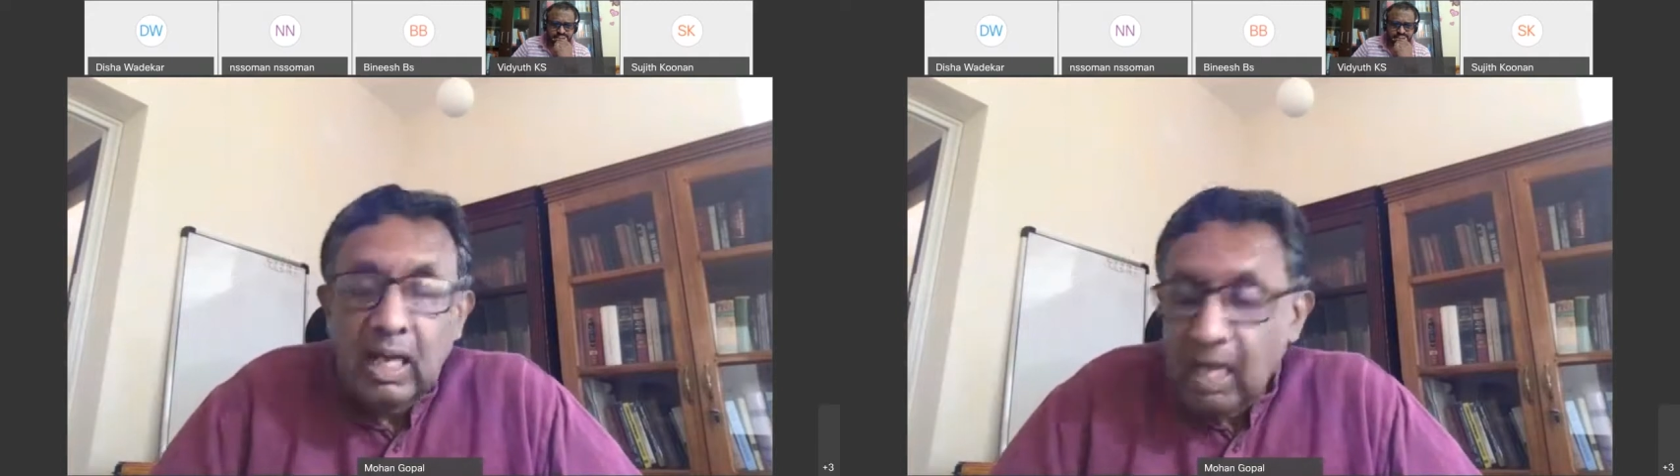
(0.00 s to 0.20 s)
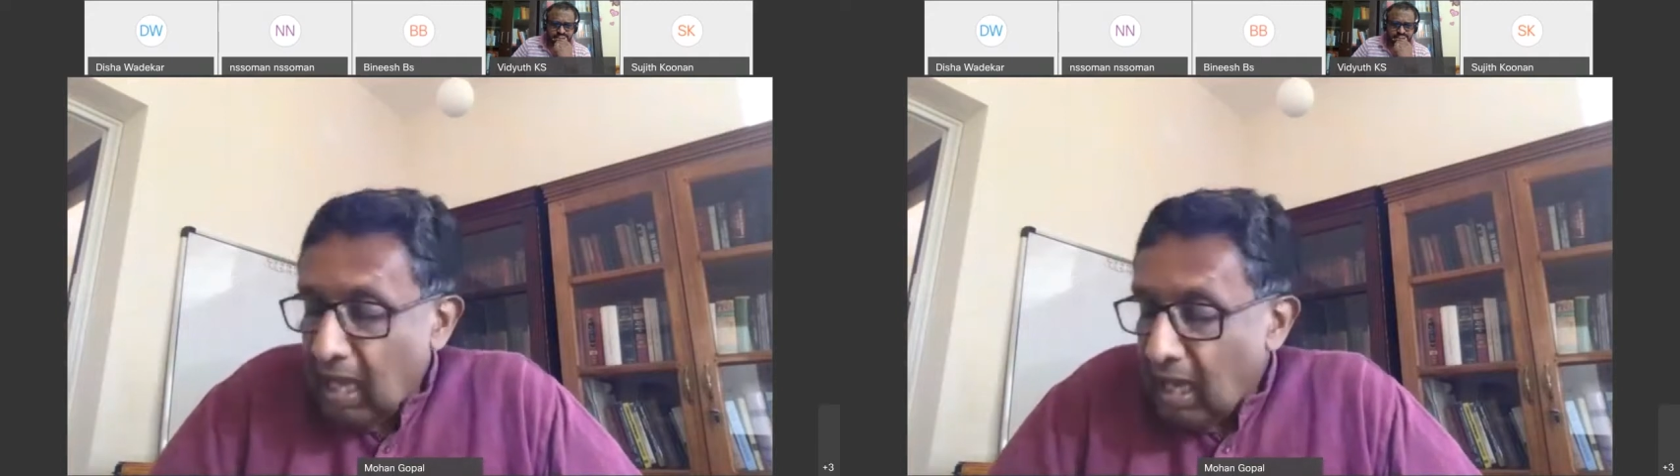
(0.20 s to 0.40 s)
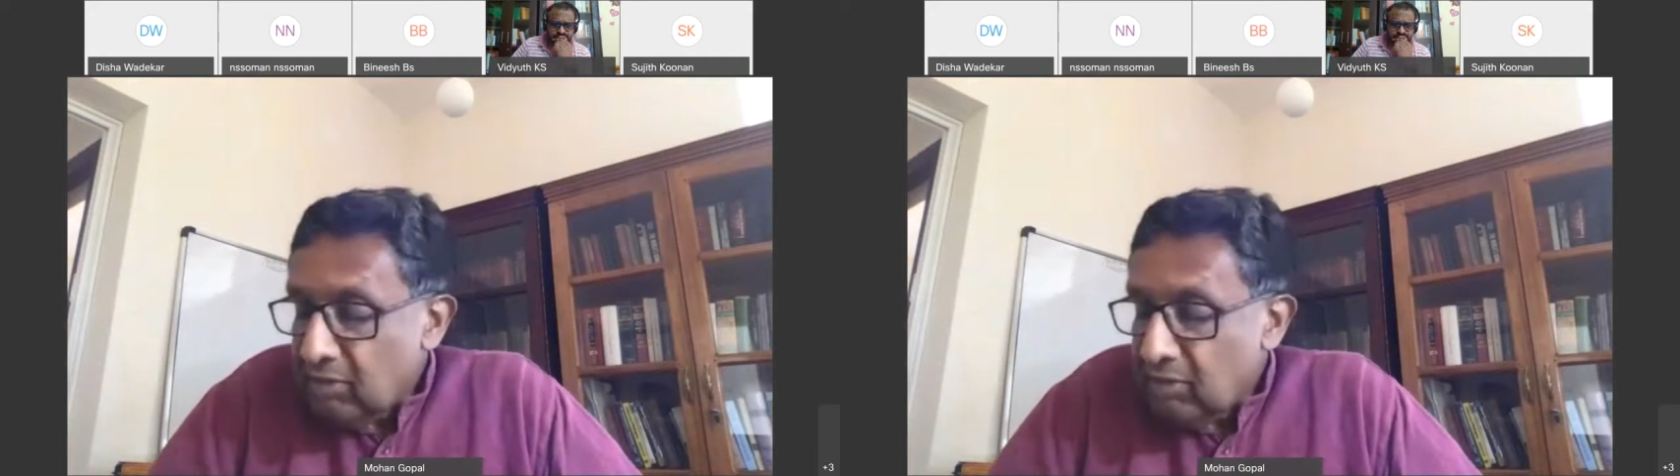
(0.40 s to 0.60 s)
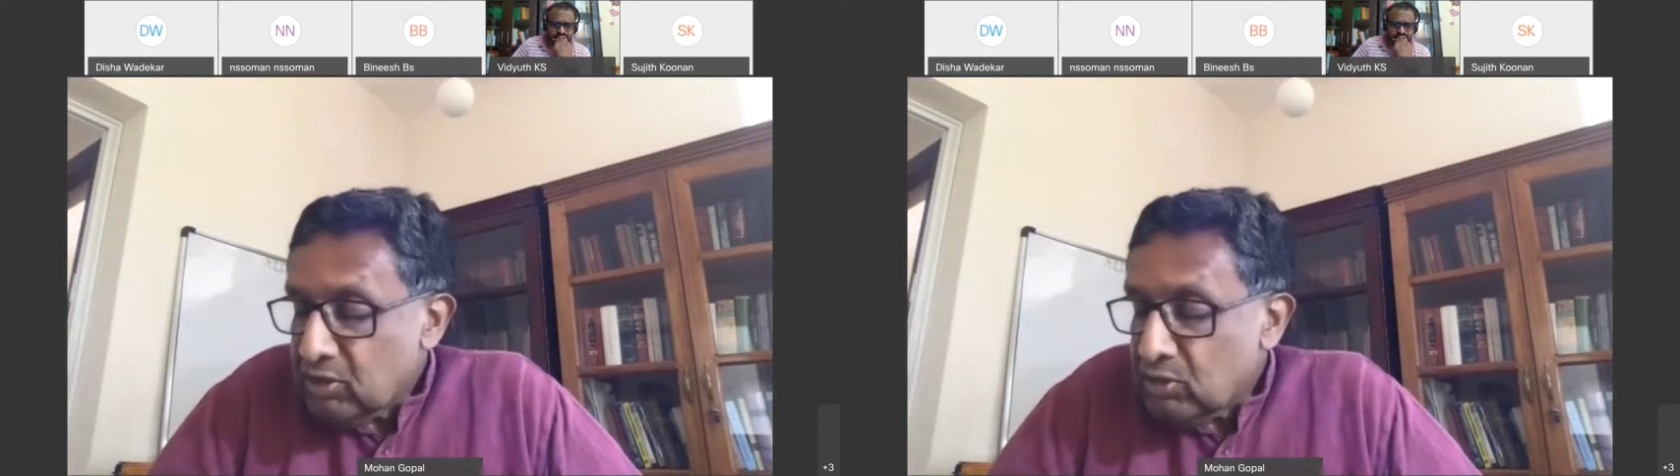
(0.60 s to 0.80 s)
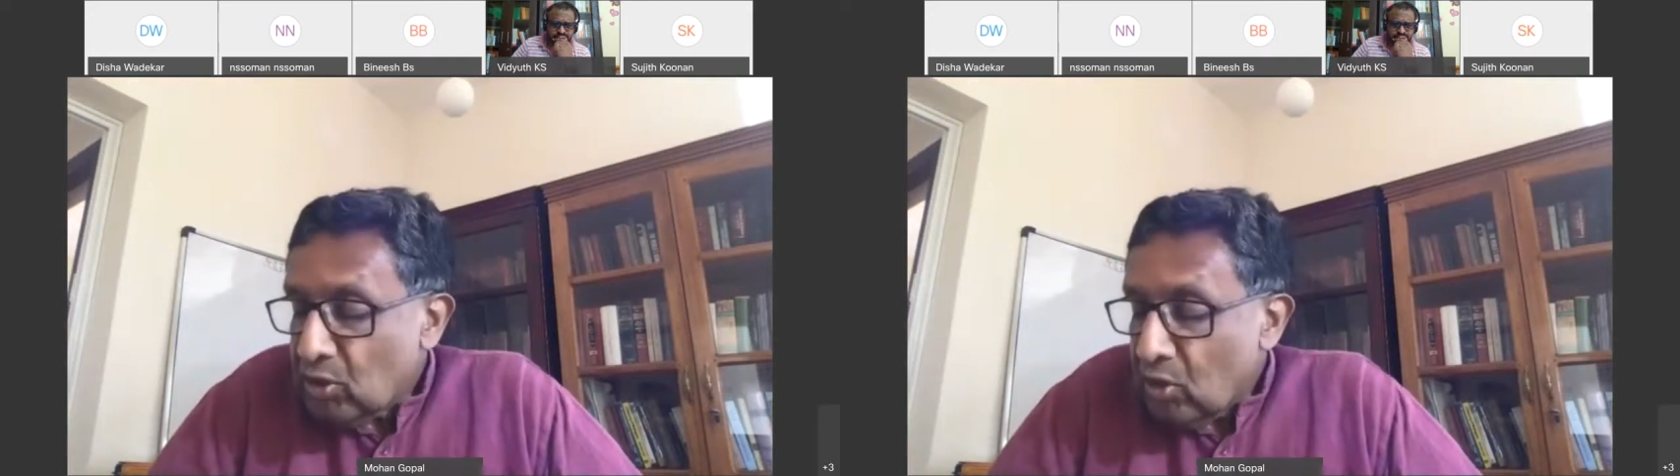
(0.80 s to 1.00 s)
having
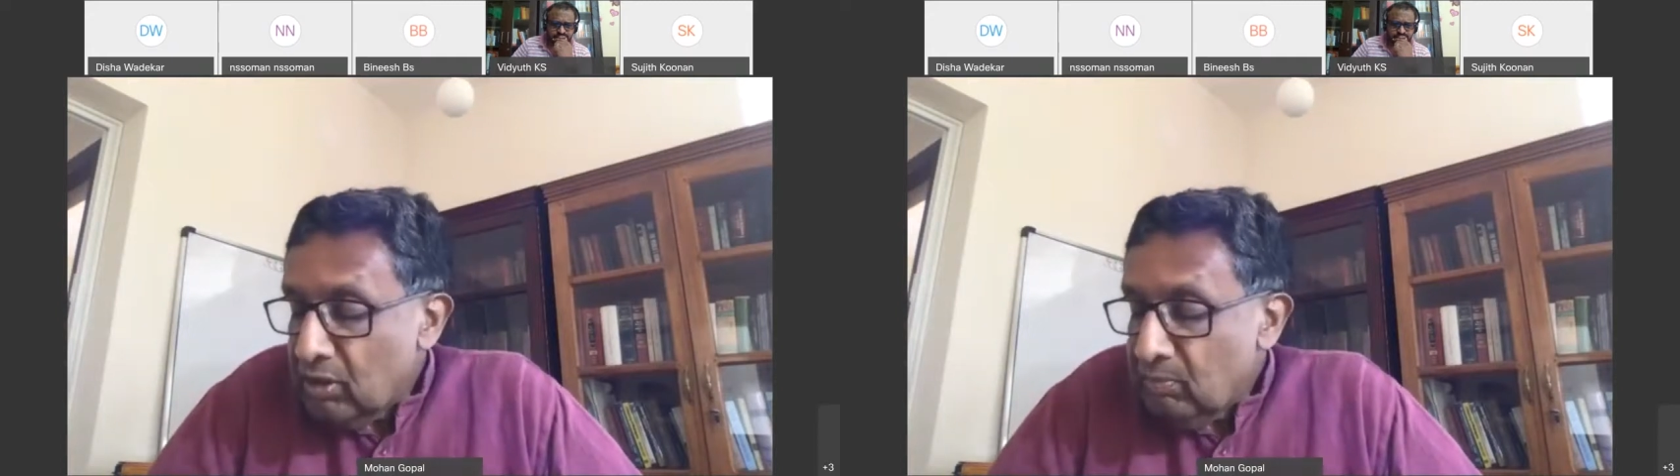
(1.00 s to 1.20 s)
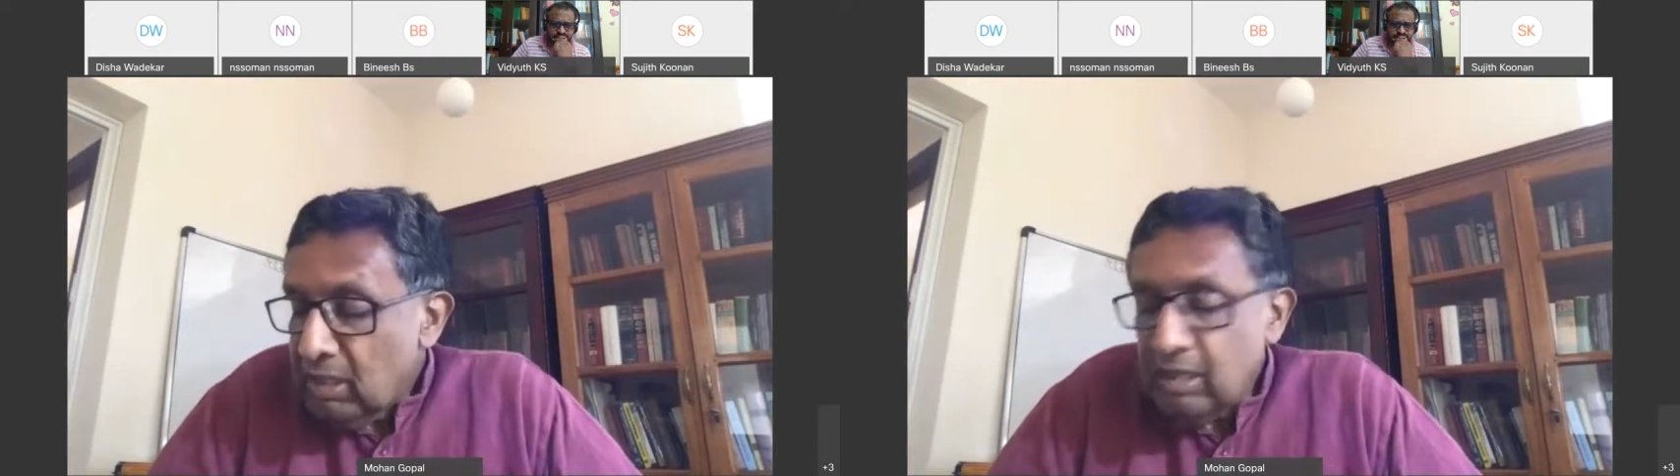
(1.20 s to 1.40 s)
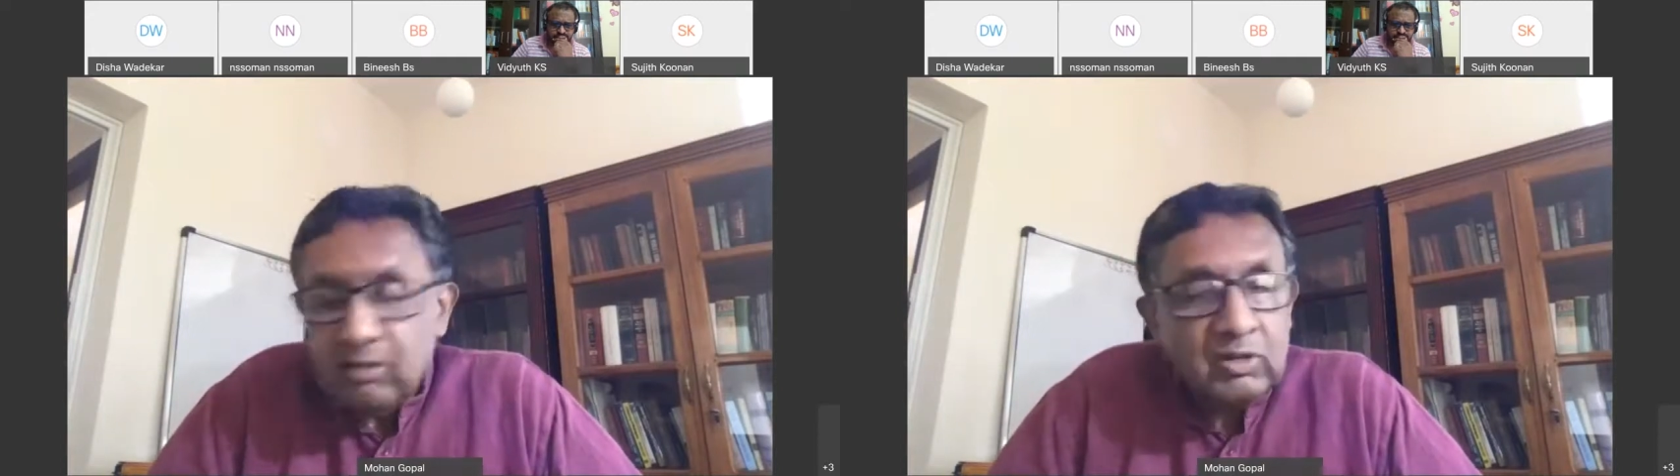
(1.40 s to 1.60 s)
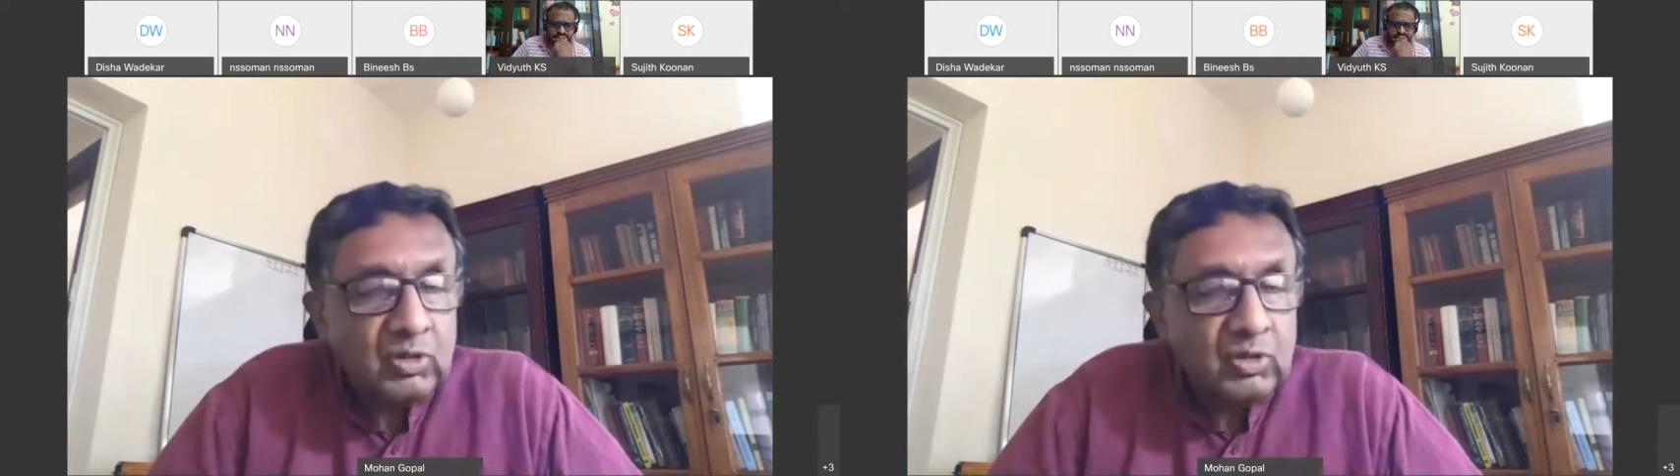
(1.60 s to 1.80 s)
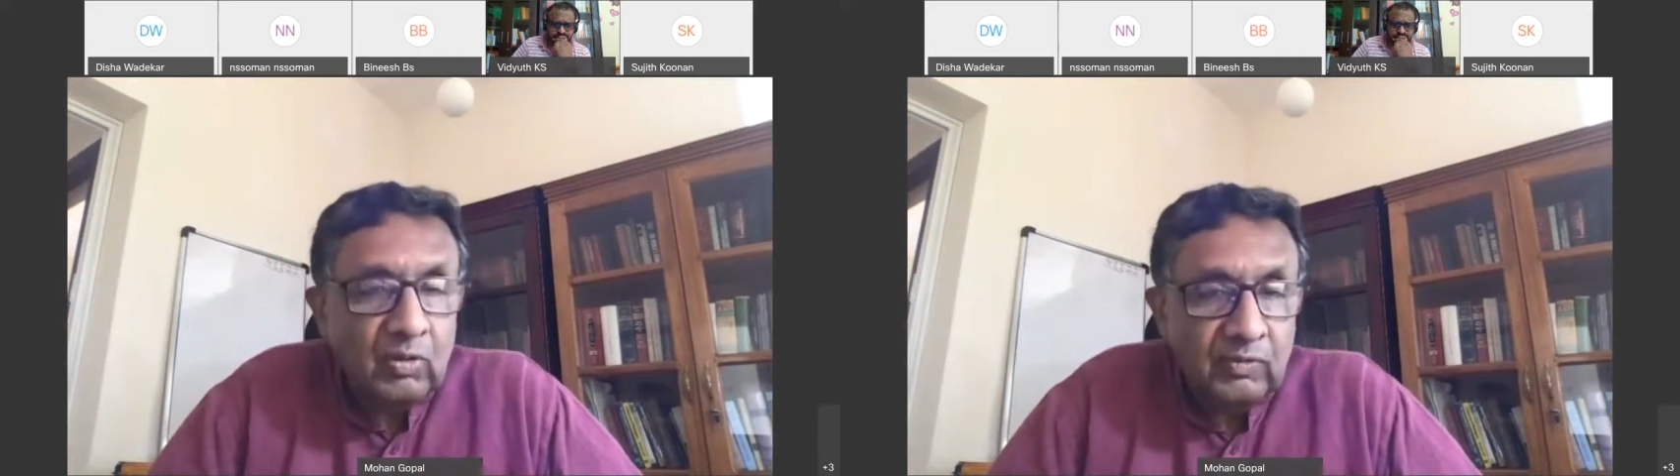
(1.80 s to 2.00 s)
solemnly
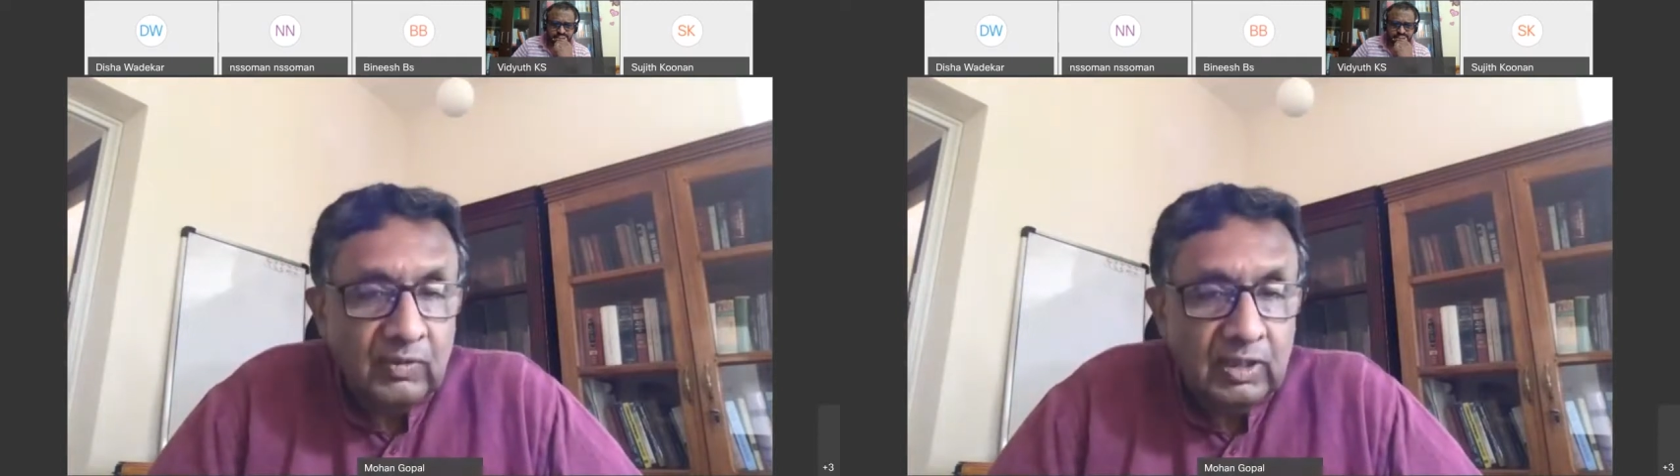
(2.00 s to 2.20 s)
resolved to